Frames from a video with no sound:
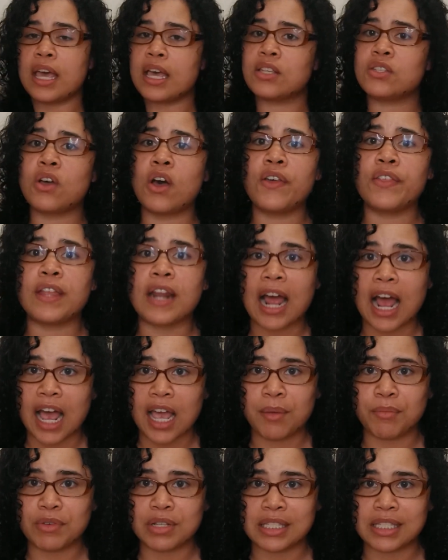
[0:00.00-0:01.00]
is all that
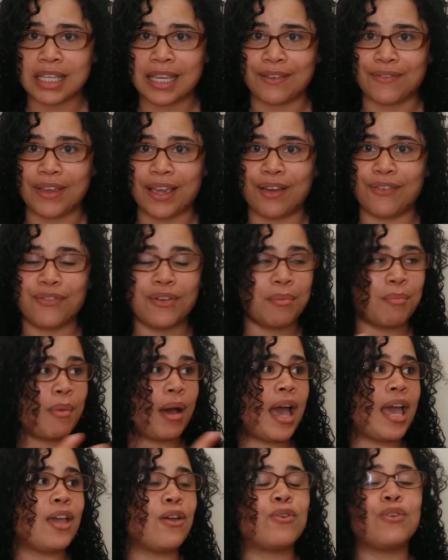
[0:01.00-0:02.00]
I'm receiving from
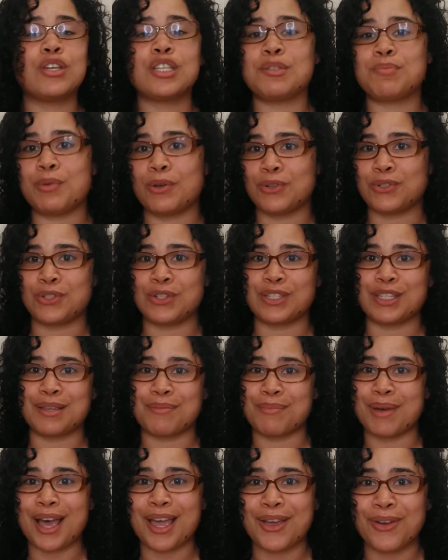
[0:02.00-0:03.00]
my own exposures
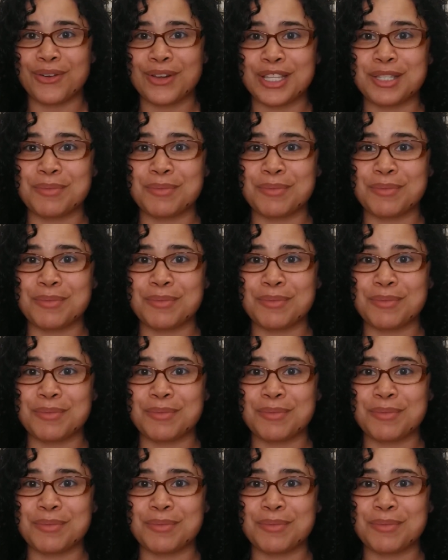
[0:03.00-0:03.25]
and my own